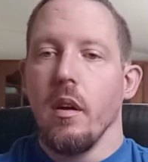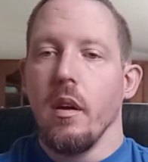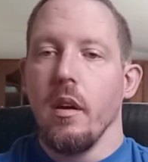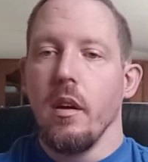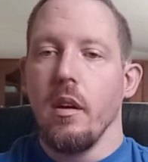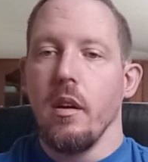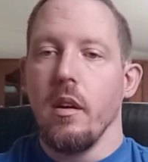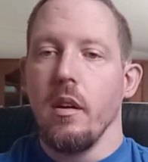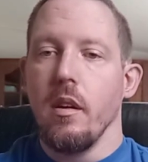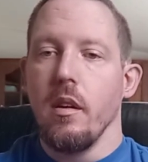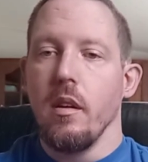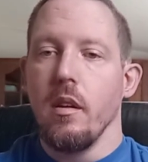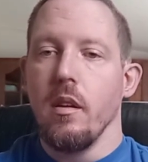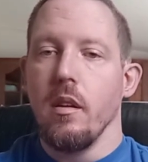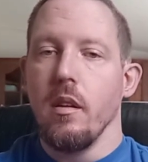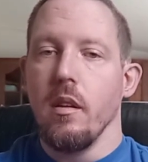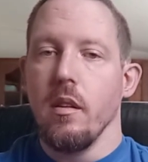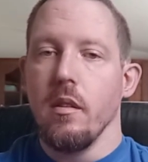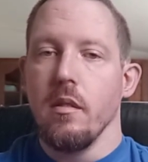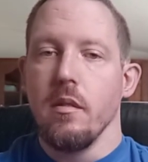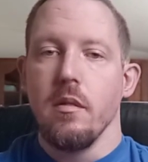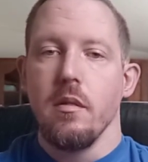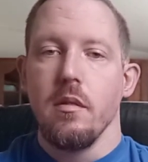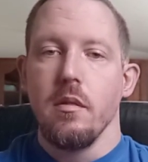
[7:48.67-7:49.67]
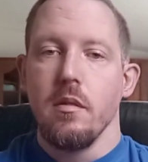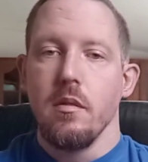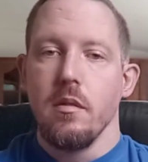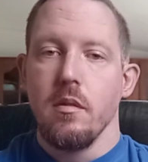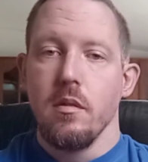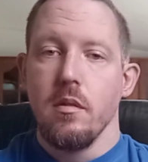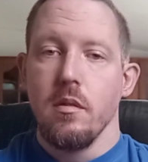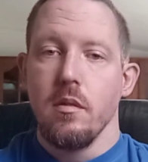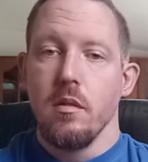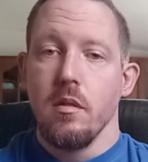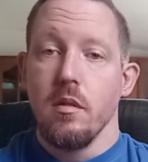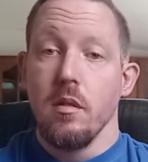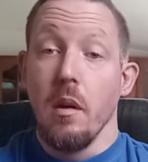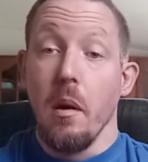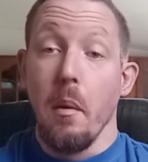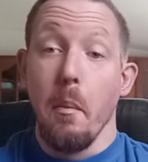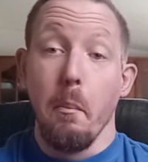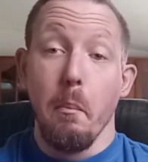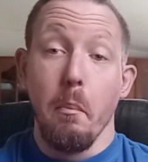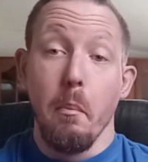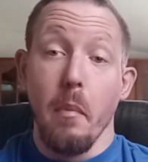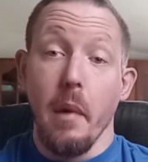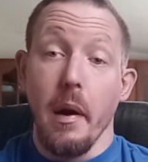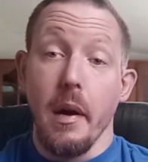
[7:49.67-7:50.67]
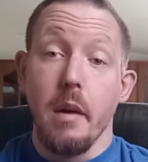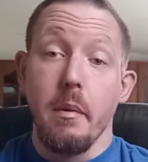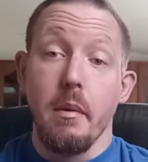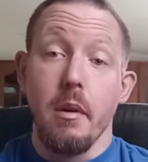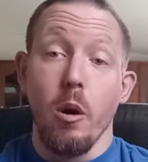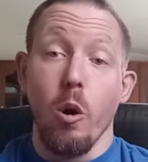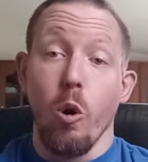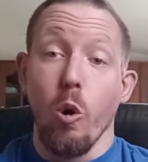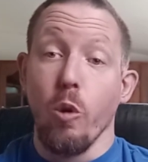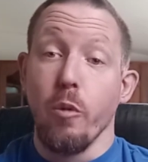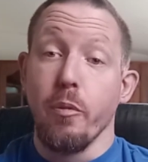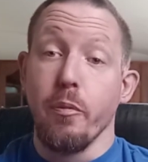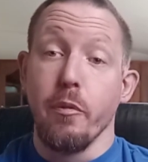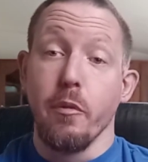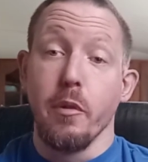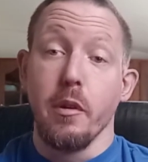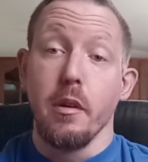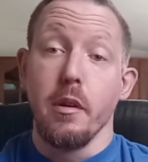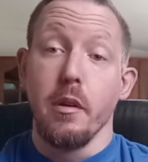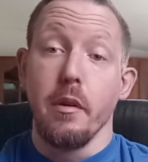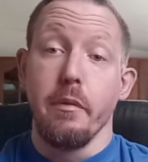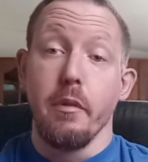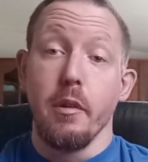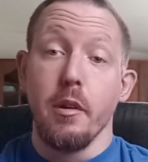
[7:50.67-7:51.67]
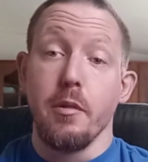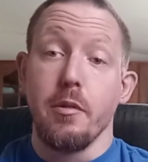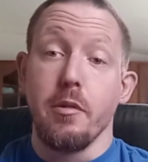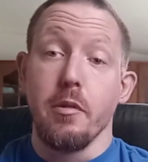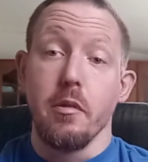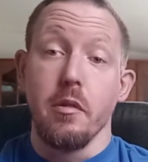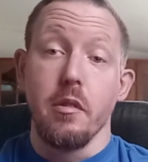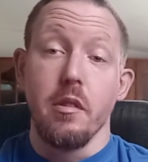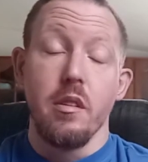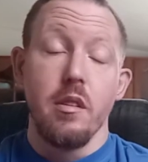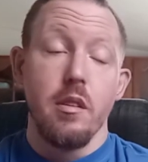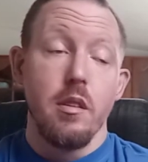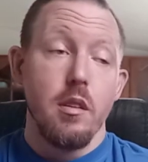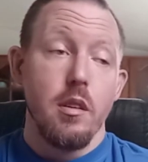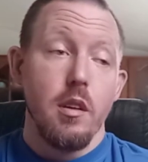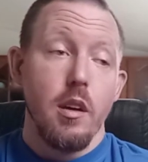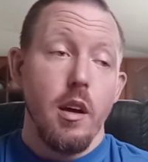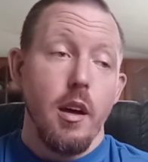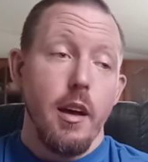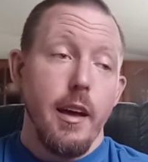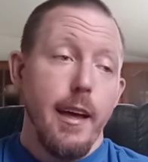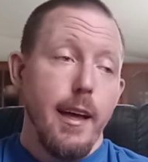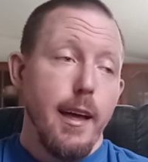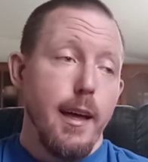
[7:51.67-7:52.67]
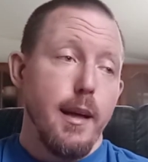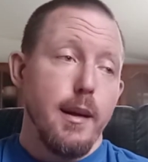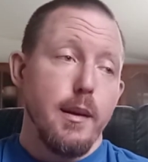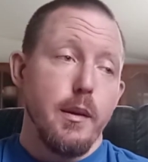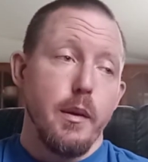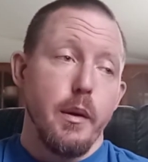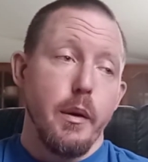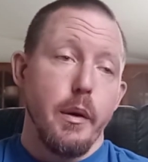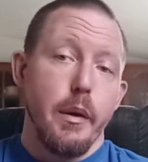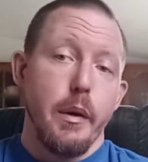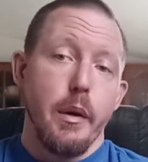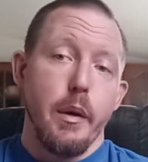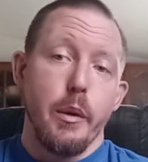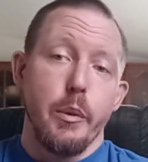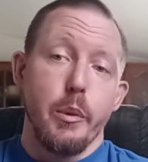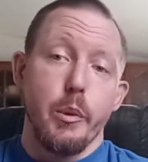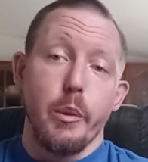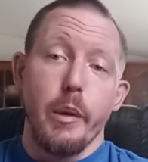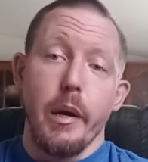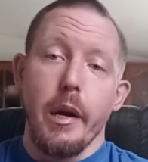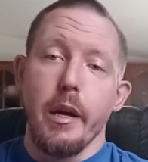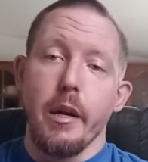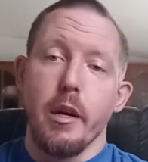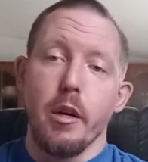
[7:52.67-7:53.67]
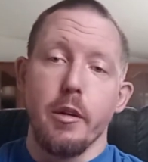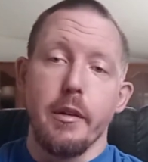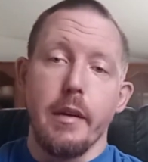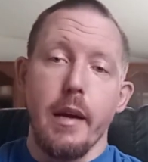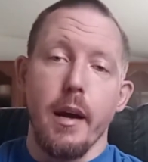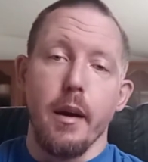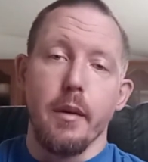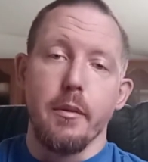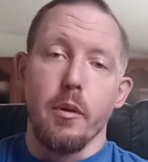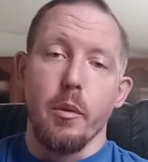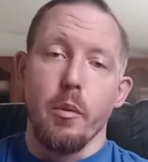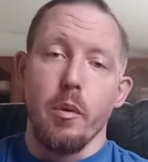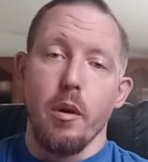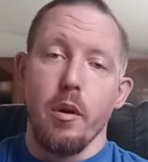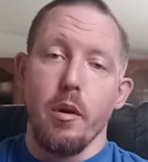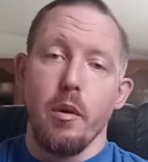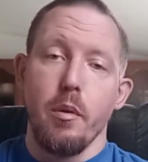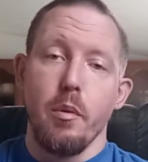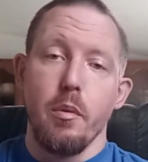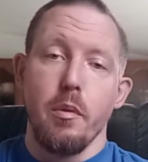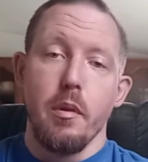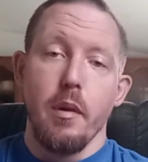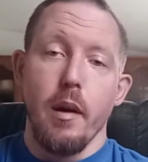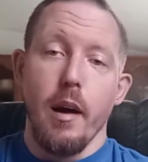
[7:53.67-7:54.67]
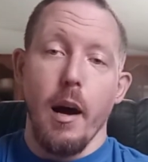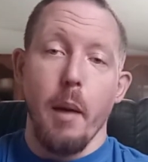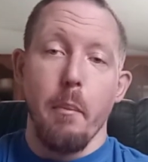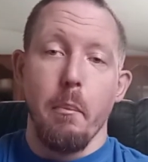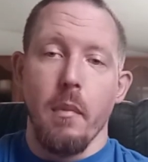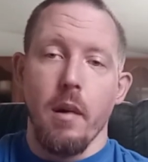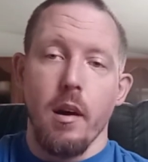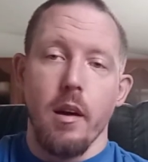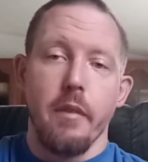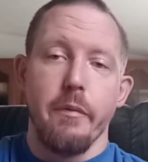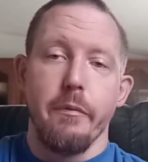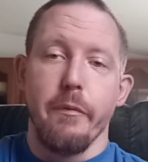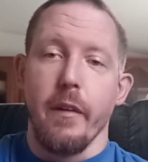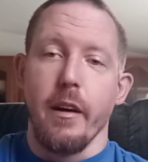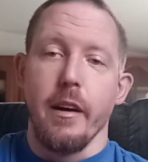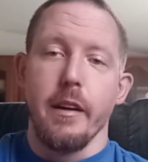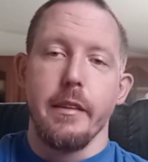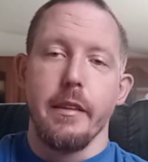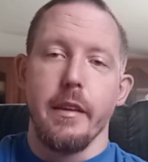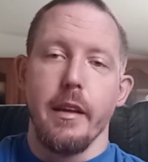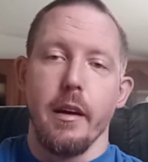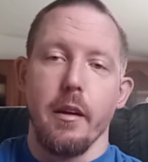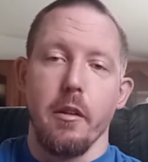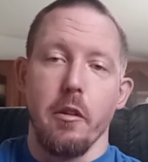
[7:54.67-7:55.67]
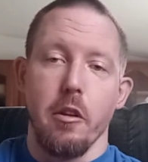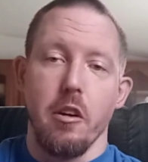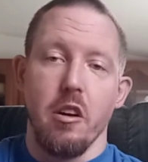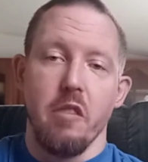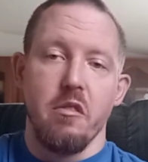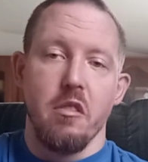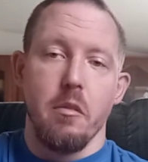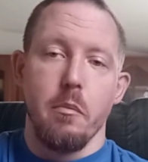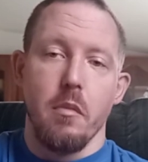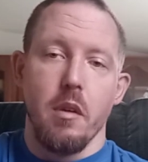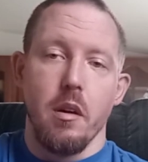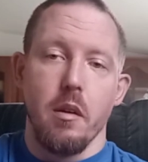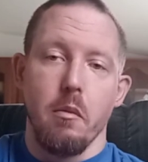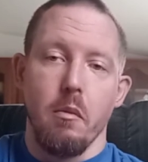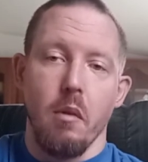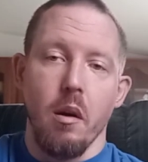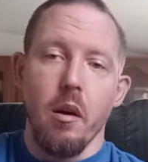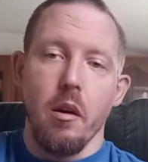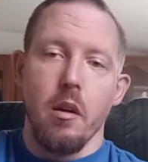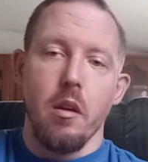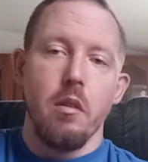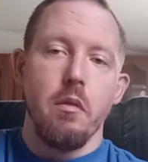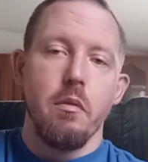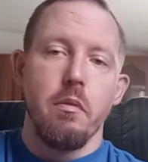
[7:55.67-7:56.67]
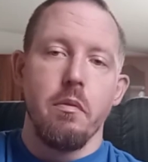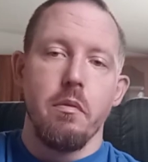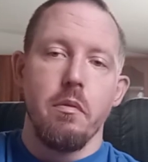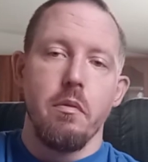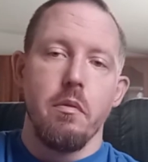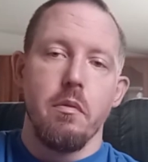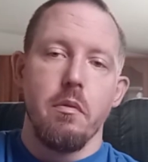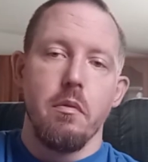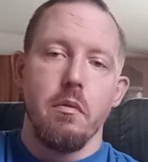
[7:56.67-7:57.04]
And maybe, hopefully, eventually, later down the road, I might find that love of my wife,